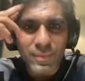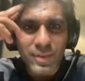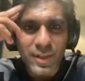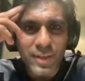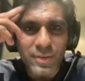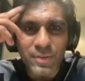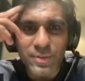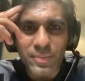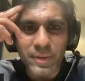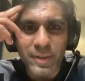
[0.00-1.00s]
Check your
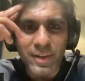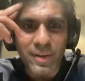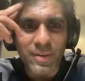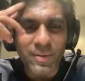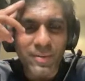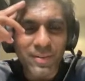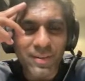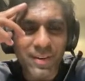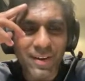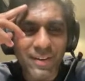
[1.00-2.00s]
speed out.
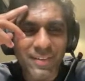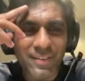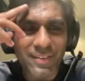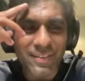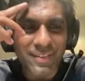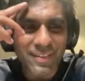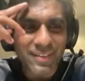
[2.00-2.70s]
Nice.